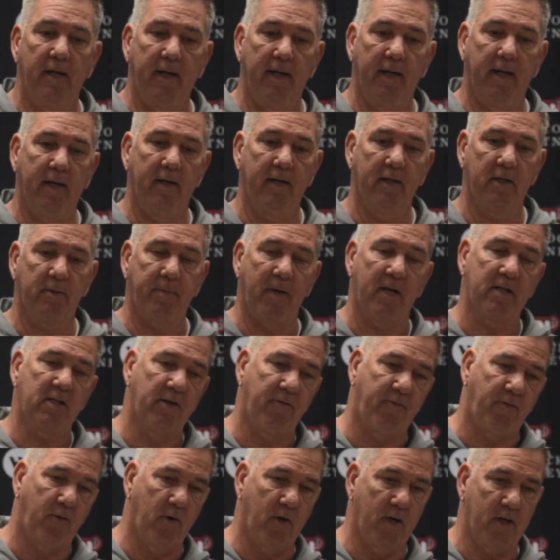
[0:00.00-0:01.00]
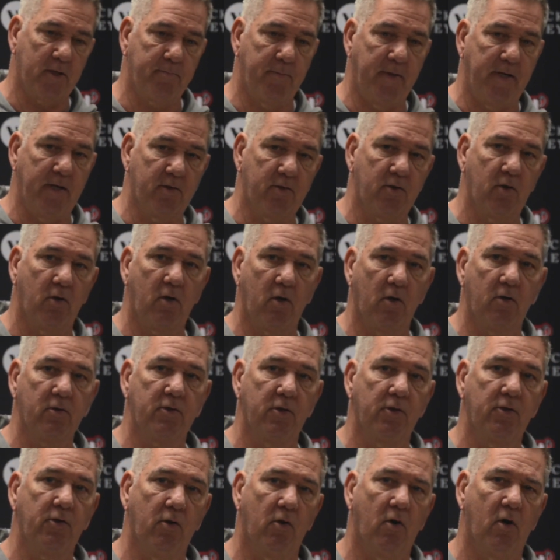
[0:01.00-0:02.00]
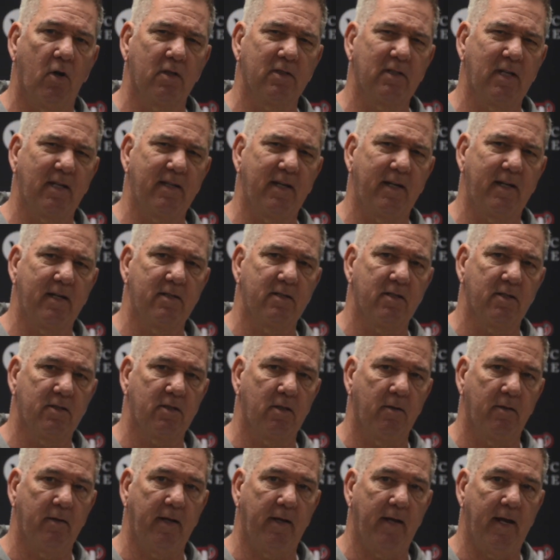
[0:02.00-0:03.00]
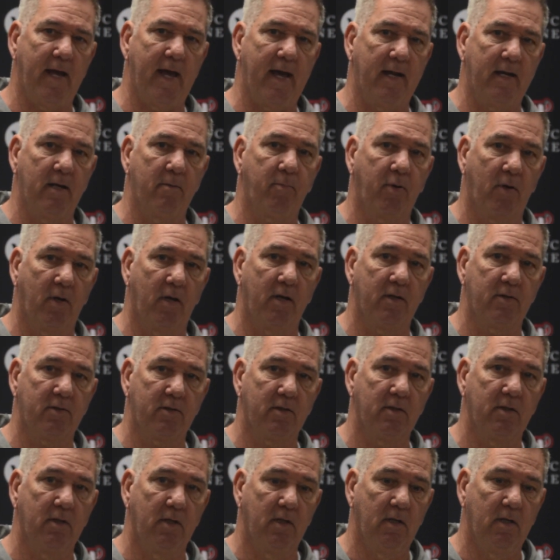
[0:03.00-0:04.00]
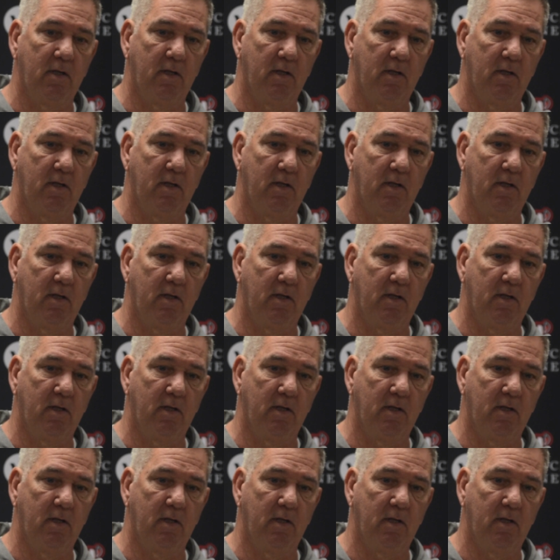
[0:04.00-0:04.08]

And especially for us being so close to New Orleans, I think it's just an added plus.